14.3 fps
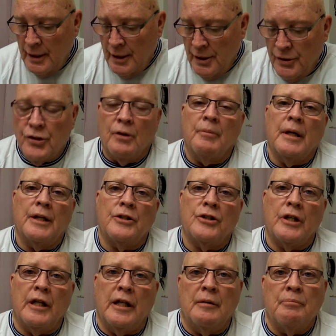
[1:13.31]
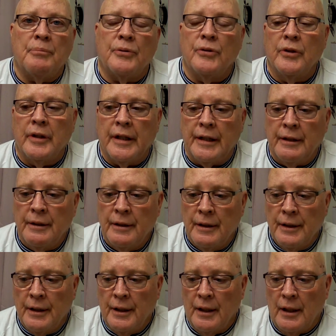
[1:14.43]
so much input
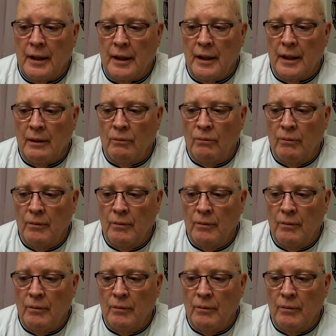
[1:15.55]
uh,